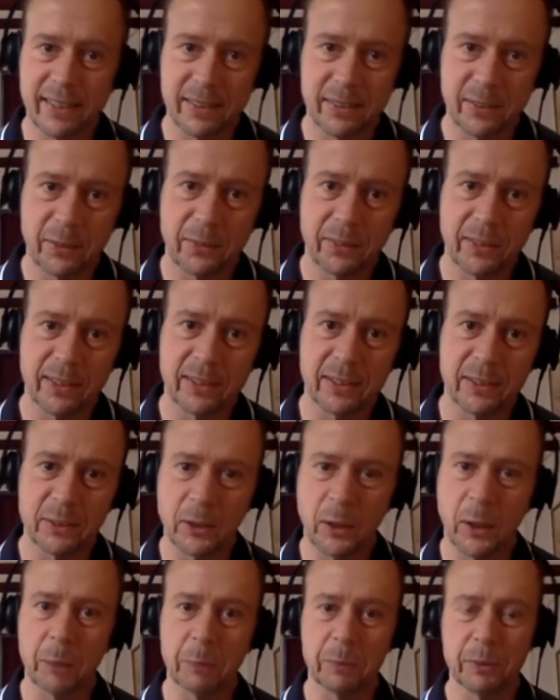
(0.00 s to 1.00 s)
I don't think the
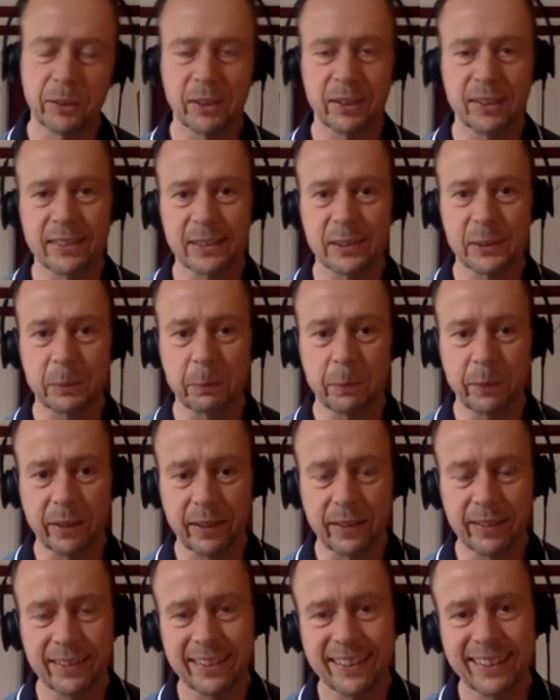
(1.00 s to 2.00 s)
term's going to
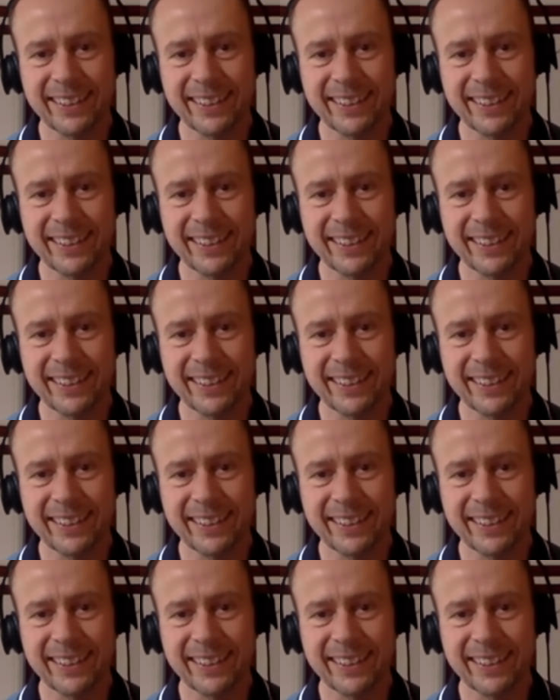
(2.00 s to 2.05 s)
disappear.